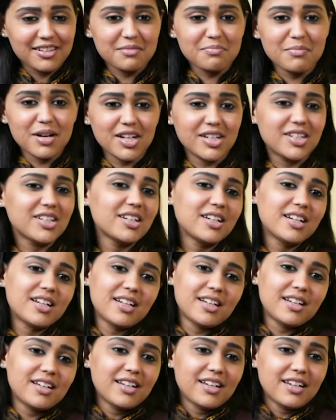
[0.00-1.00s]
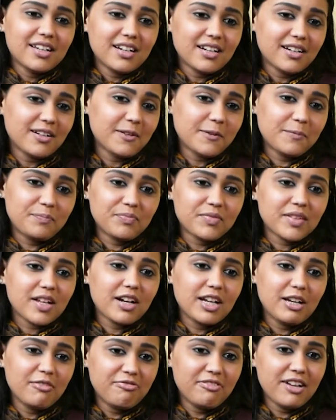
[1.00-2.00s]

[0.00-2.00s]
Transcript: But if